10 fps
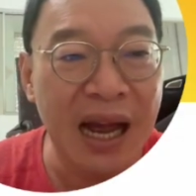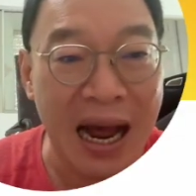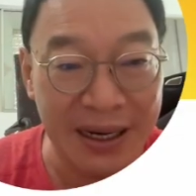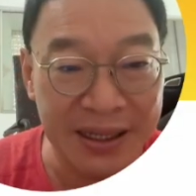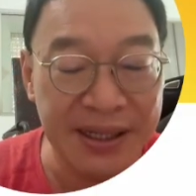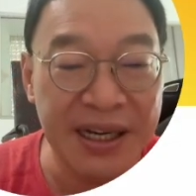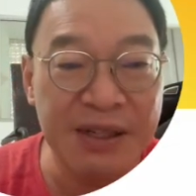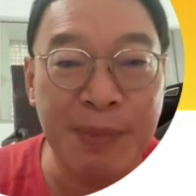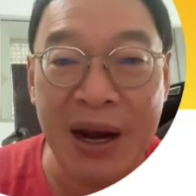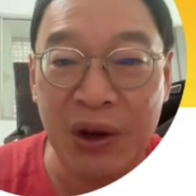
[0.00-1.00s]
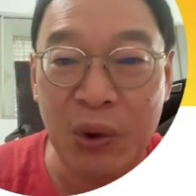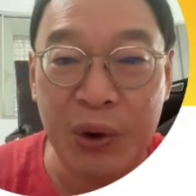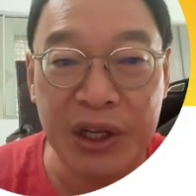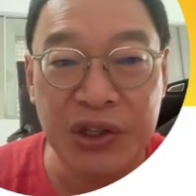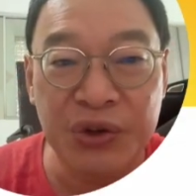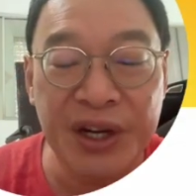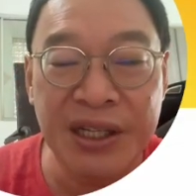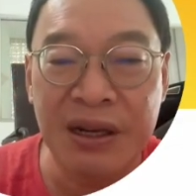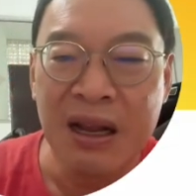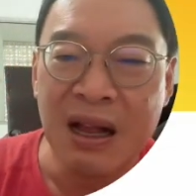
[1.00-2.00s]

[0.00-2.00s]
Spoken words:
heart disease, spinal cord injuries,